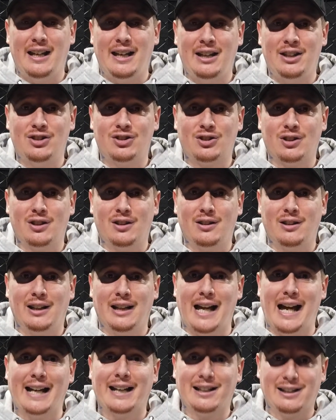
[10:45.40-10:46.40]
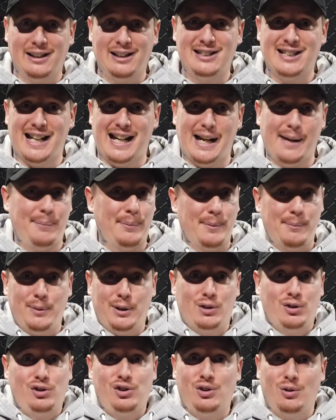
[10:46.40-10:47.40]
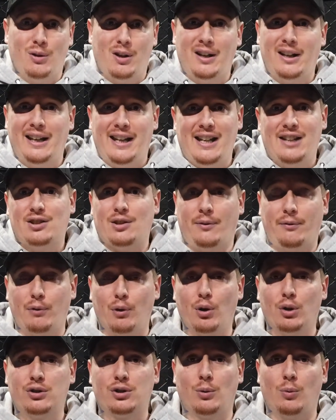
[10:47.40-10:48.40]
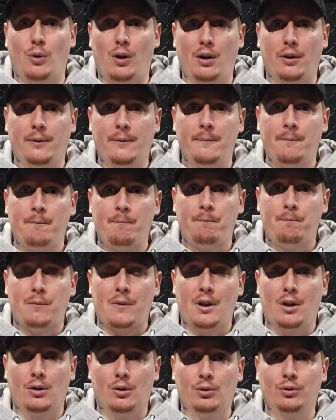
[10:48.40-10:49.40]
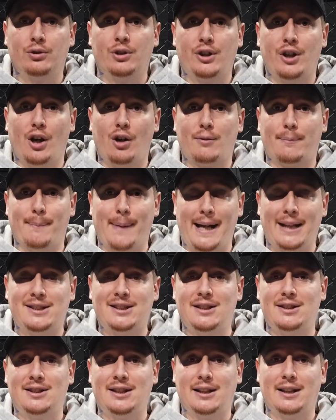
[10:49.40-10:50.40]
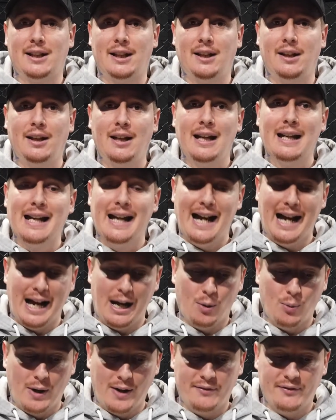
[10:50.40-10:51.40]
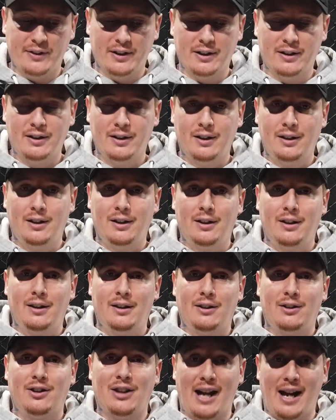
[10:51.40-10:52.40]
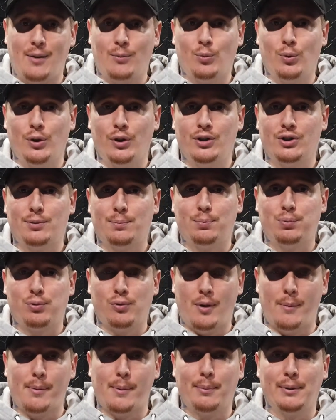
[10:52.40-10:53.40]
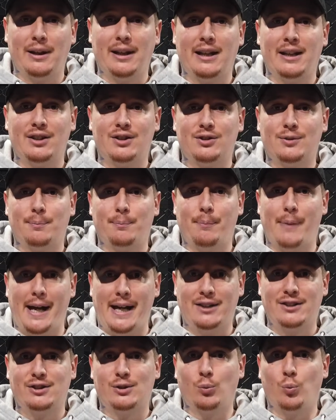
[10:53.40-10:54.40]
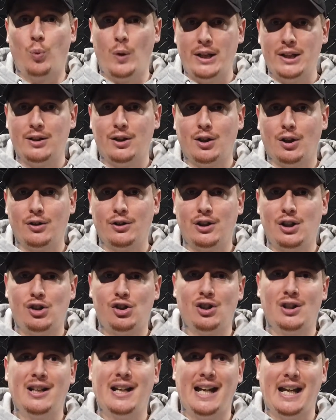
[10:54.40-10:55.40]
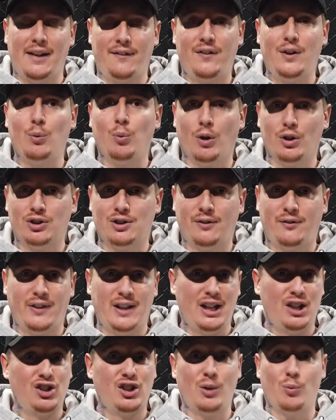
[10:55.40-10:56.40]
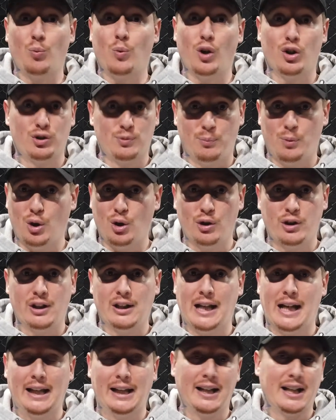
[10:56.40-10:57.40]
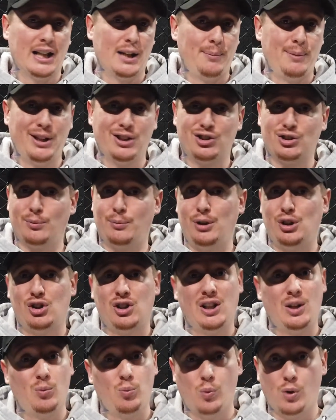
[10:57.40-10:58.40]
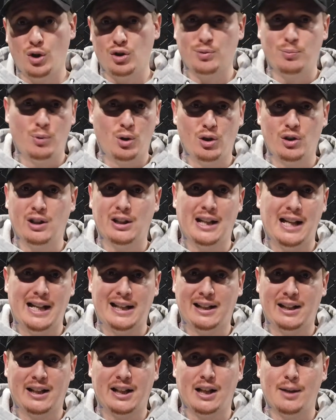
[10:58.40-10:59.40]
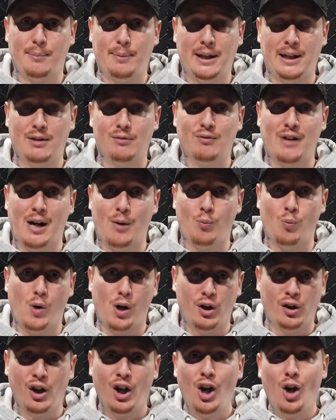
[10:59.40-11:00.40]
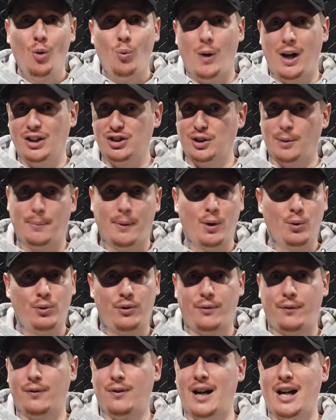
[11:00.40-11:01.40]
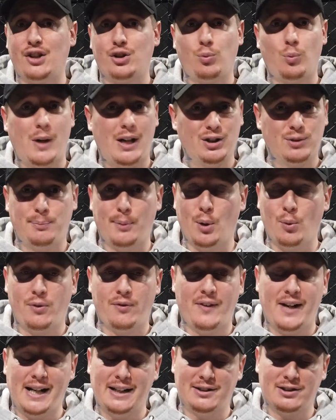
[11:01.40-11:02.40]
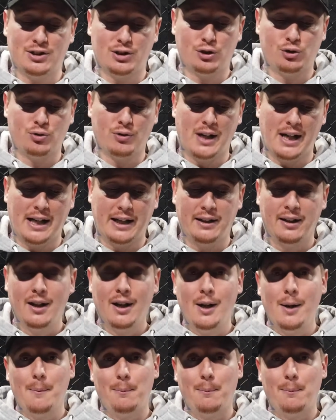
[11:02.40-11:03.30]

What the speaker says: is likely to happen because you are, it is a 4-1 underdog betting ticket. However, that was probably his best win condition. If he was to finish, it was more than likely going to be a submission. It was more than likely going to be in round one whilst they're both fresh, whilst both fighters are dry.